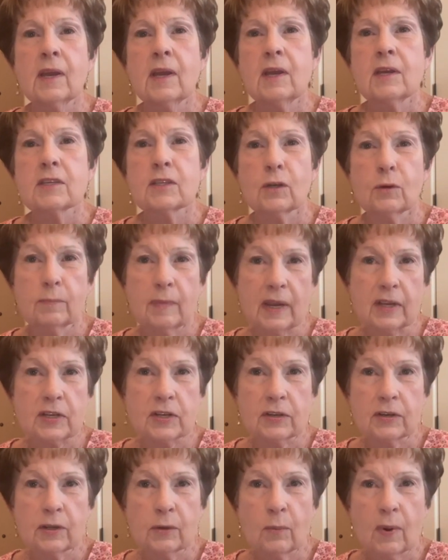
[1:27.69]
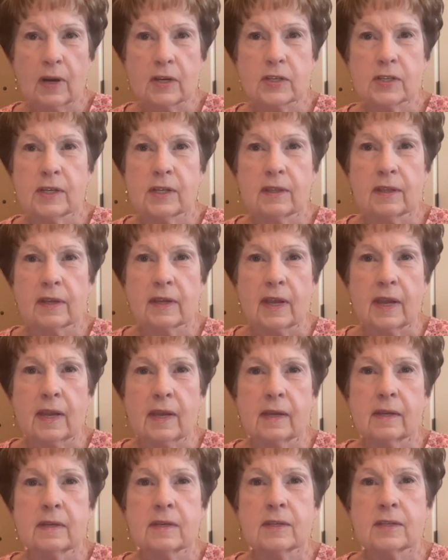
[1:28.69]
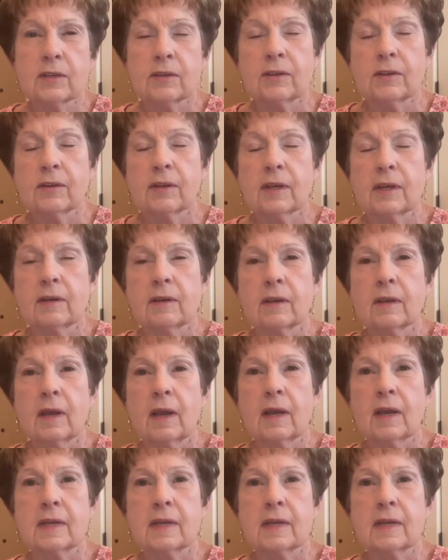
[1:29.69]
So make sure you watch to the end so you can